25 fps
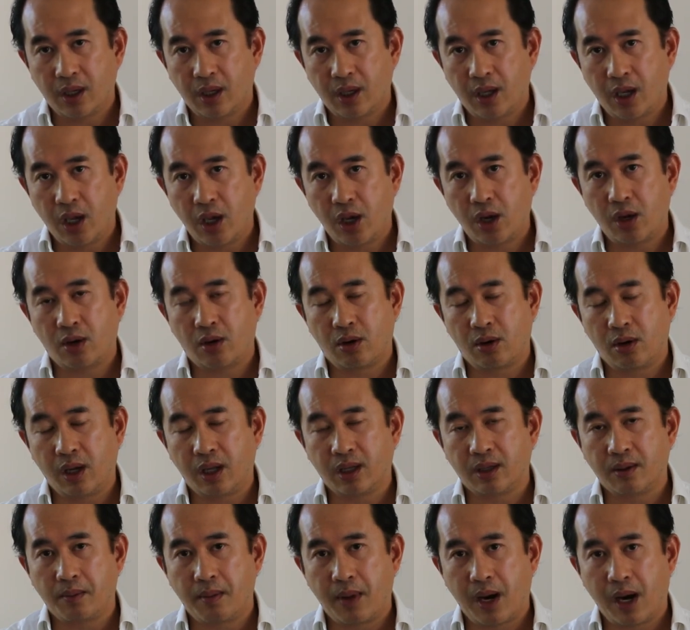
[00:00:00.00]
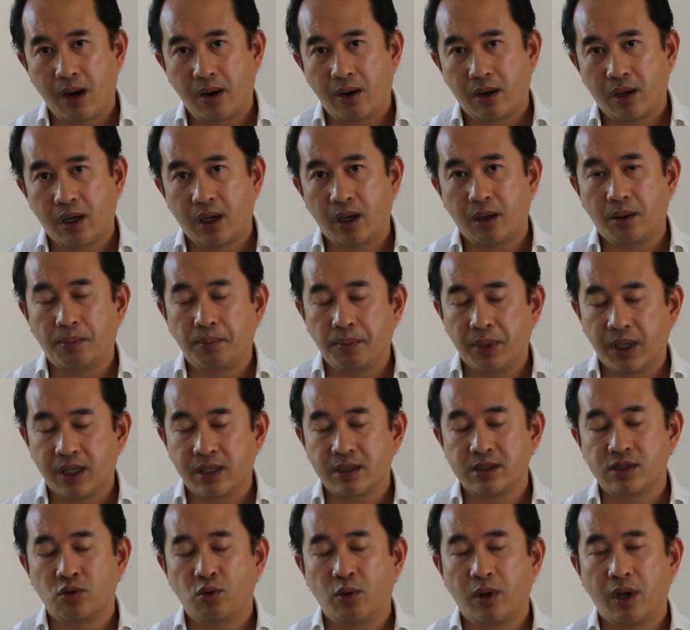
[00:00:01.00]
here in America,
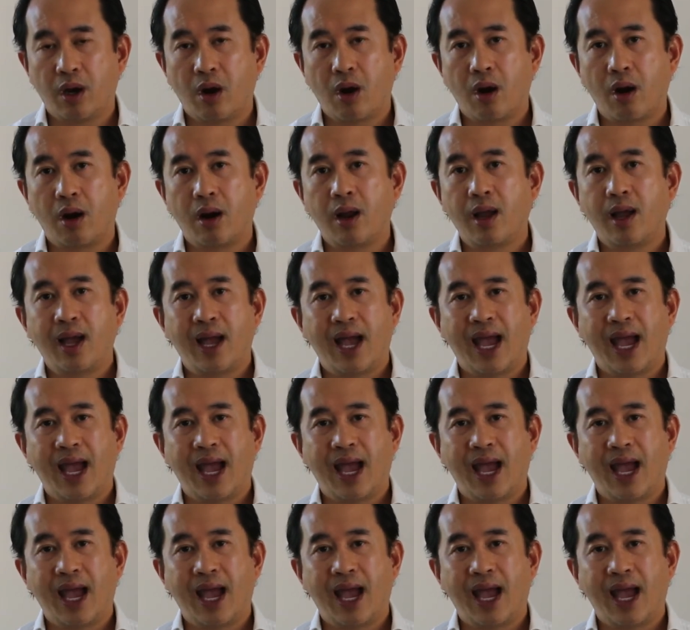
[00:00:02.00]
because we are